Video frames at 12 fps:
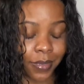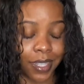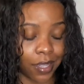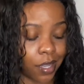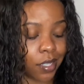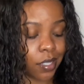
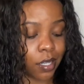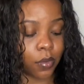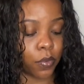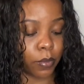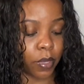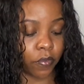Yeah, I said
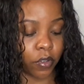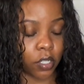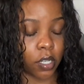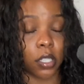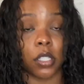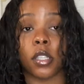it in a
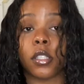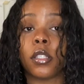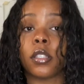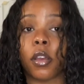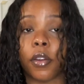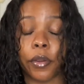French accent,
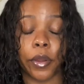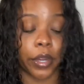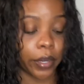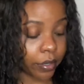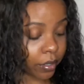sorry.